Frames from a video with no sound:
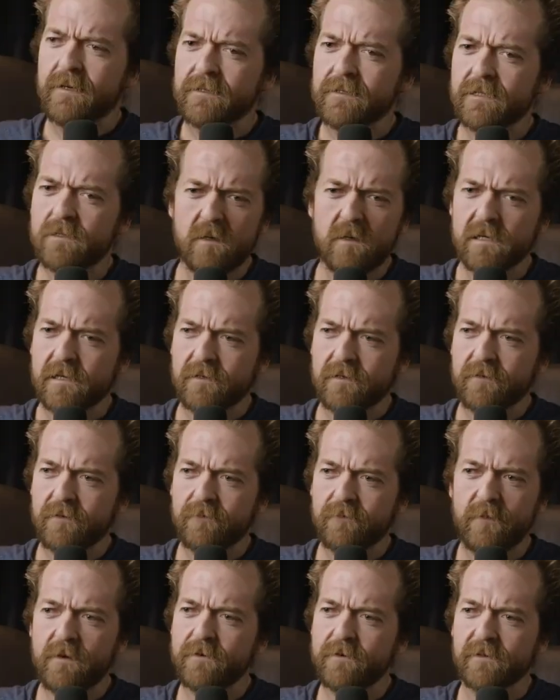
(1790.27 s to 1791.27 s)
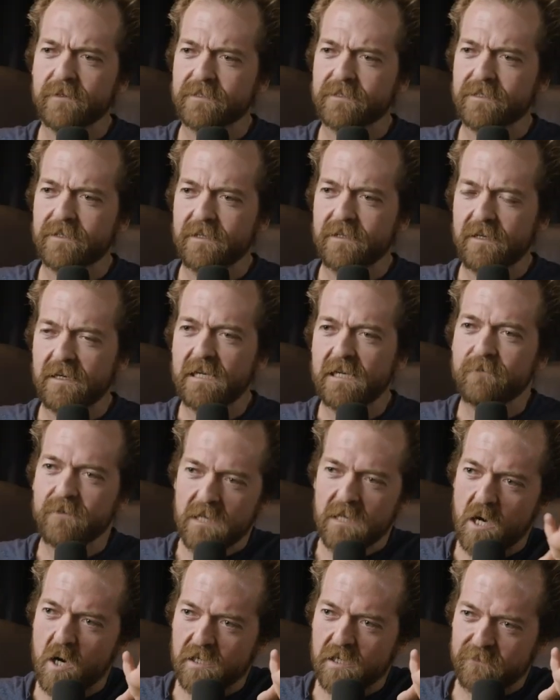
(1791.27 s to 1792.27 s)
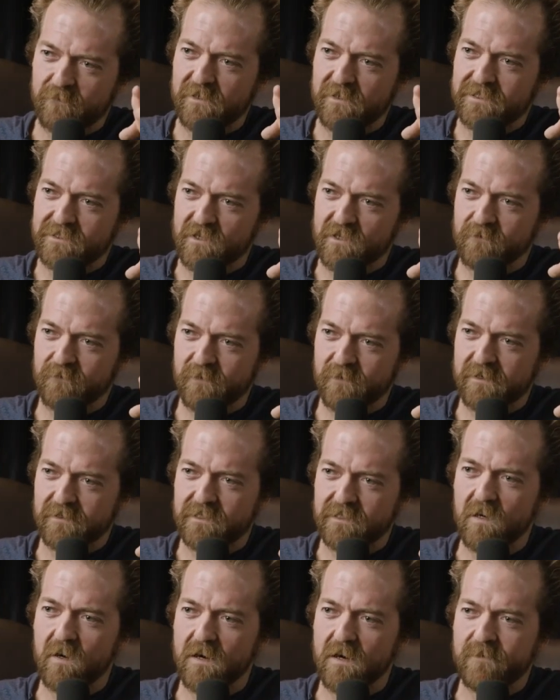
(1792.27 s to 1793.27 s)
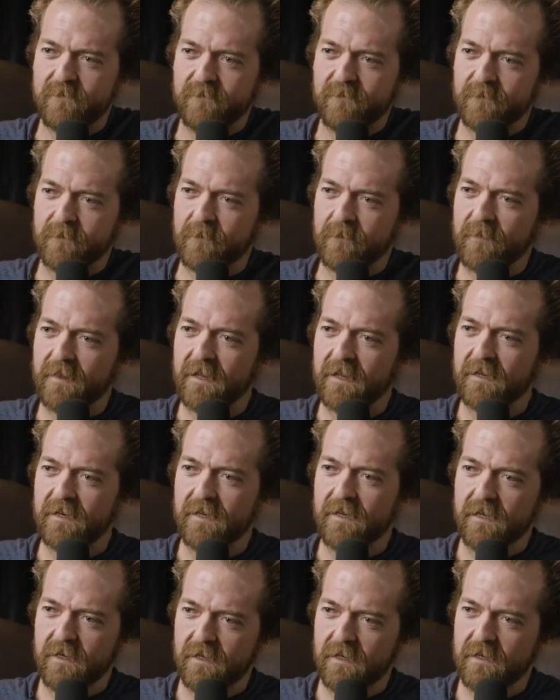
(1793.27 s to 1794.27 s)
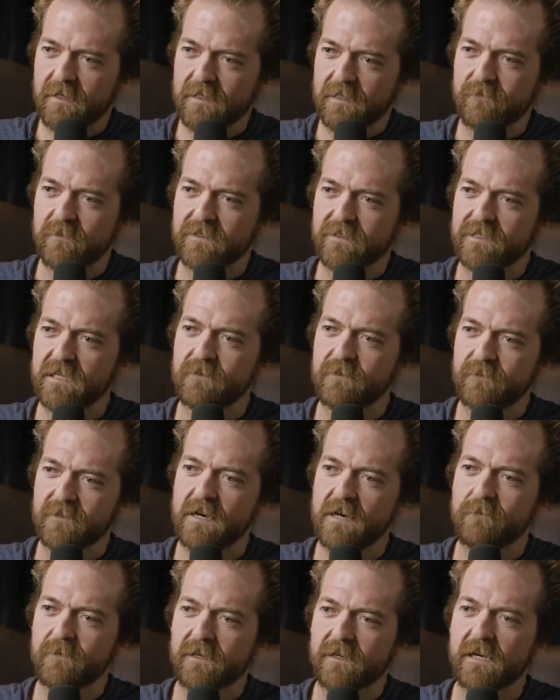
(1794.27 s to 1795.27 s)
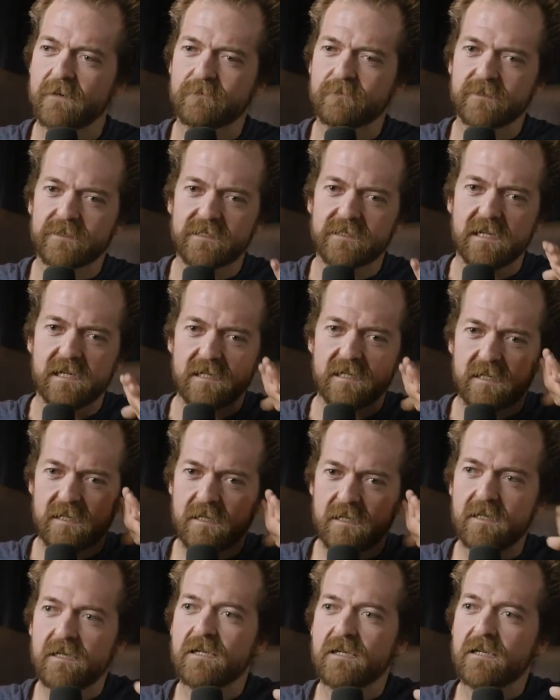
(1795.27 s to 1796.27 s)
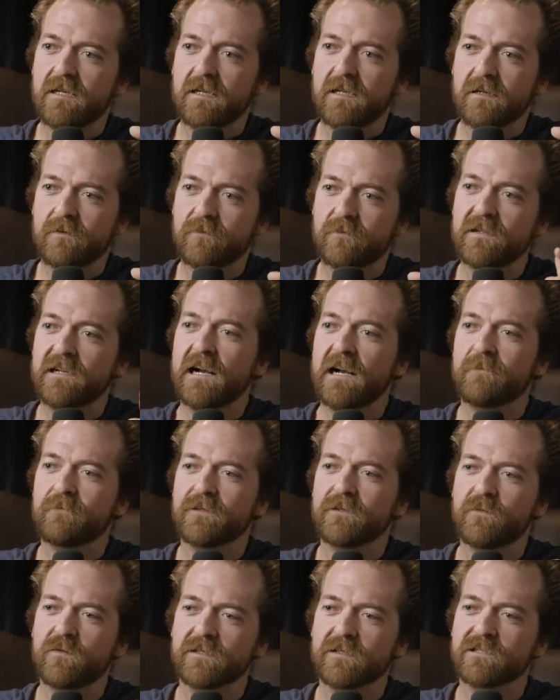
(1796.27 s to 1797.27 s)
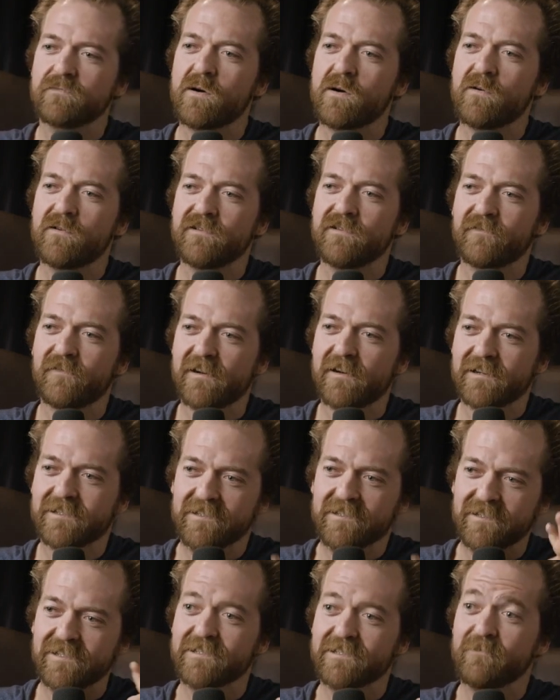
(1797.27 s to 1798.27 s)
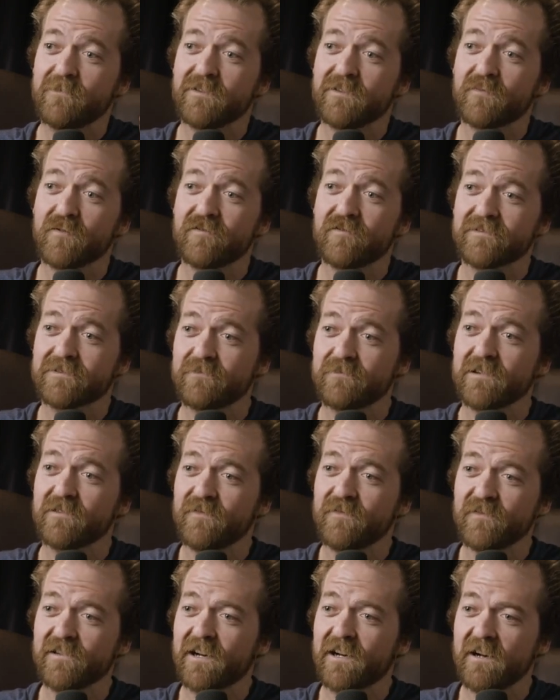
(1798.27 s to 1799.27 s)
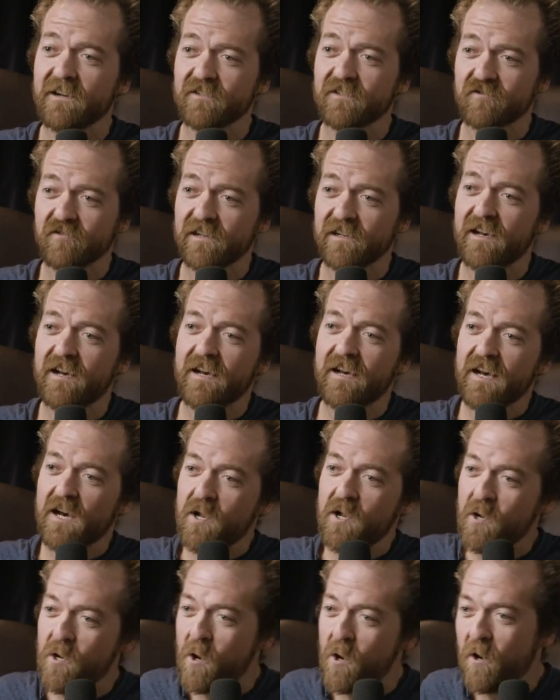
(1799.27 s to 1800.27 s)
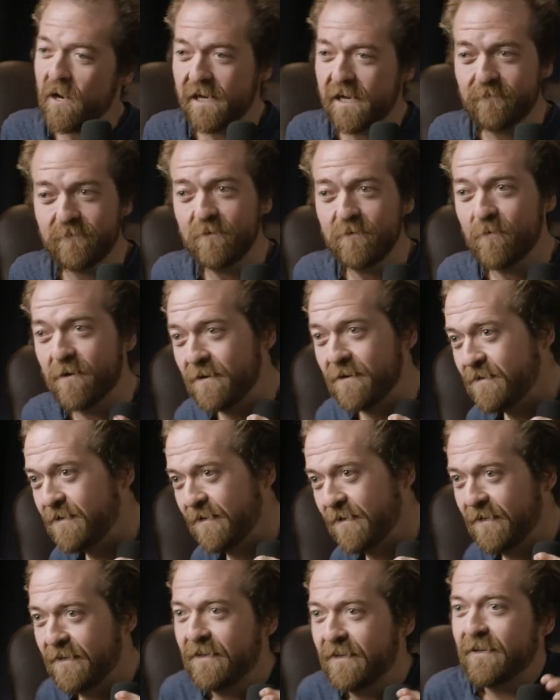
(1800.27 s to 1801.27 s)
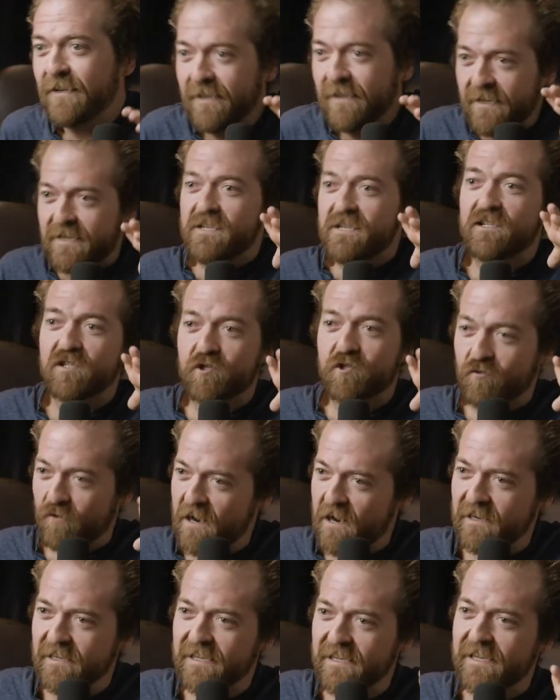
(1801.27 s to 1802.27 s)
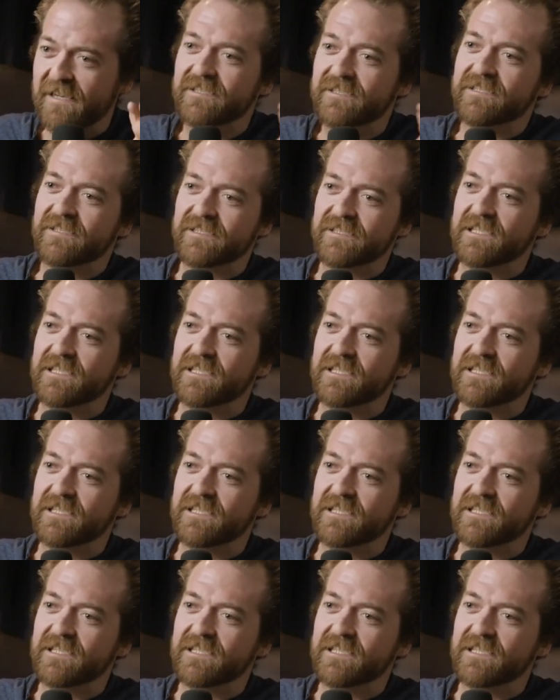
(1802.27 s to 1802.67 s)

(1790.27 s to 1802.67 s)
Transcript: sorry, focus. Even yeah. though I was pissed off that time, give myself an uppercut to say, be happy. Put a smile on your face. You just want to be on this medal for your country. Not everyone in Australia gets to